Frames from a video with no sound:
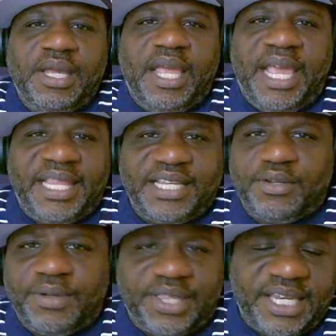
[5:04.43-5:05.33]
and they
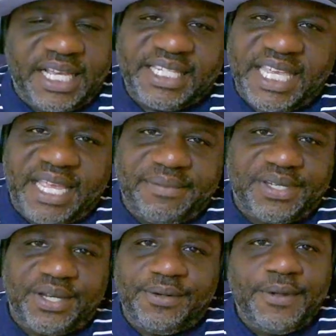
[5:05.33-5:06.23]
do it the next game.
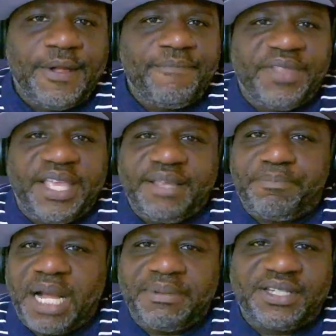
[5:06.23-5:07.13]
So
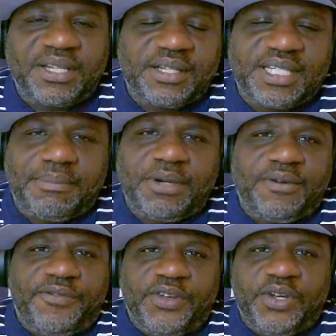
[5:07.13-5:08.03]
probably saw something
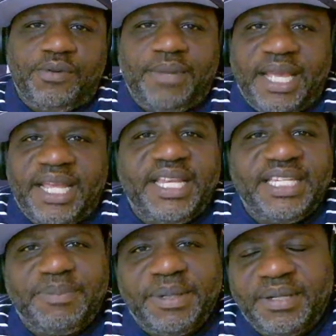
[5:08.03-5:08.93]
on film, and
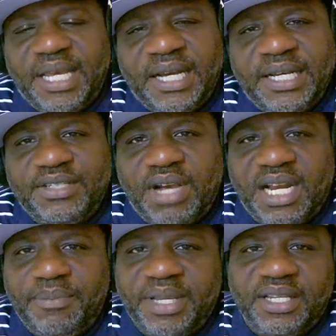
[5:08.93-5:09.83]
he's been
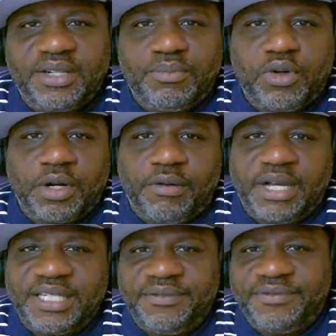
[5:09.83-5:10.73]
trying to be a little more
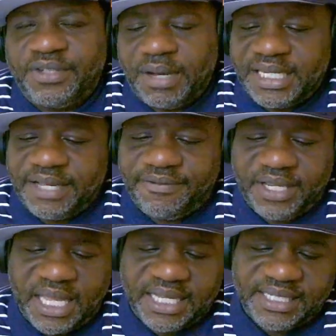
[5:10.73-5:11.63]
aggressive. So I
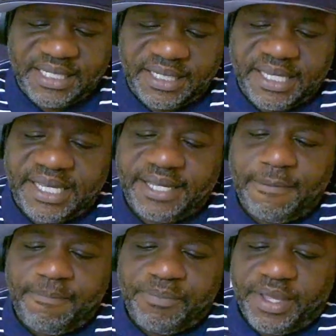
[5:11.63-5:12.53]
definitely like seeing
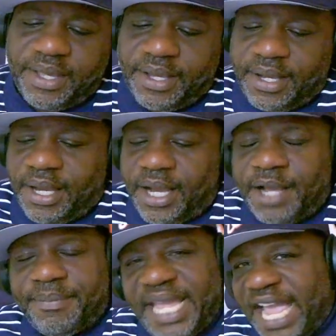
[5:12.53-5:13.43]

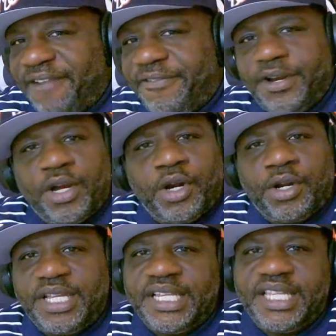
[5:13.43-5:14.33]
that. Gafford
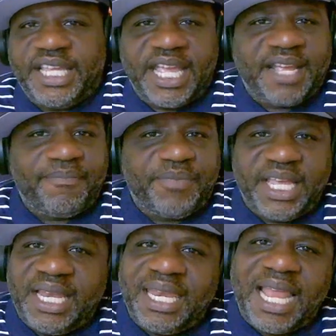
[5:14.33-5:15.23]
early in the game,
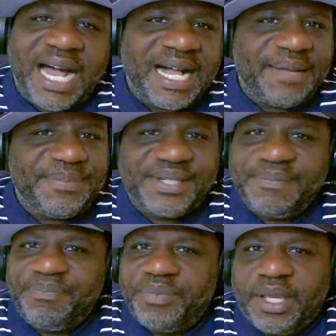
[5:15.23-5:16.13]
getting lobs,
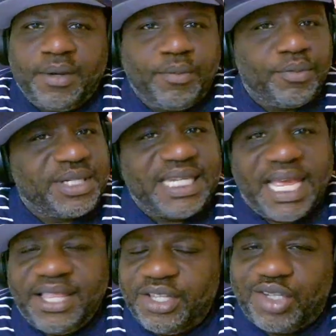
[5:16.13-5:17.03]

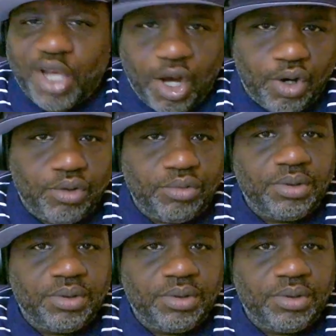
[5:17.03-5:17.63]
setting the tone.